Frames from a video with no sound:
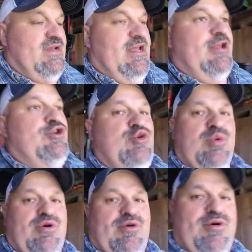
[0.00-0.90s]
and you
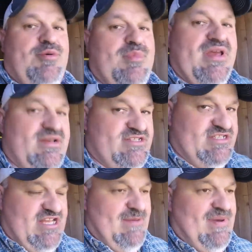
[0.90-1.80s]
will be a
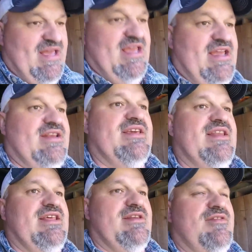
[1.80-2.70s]
step ahead
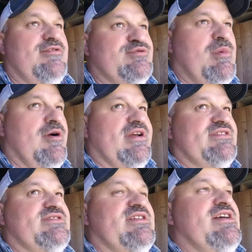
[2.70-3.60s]
getting into those
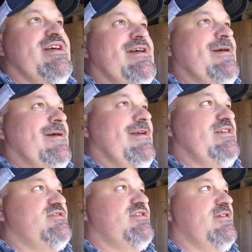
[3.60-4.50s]
markets.
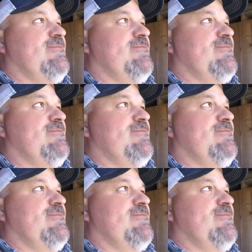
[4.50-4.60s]
It's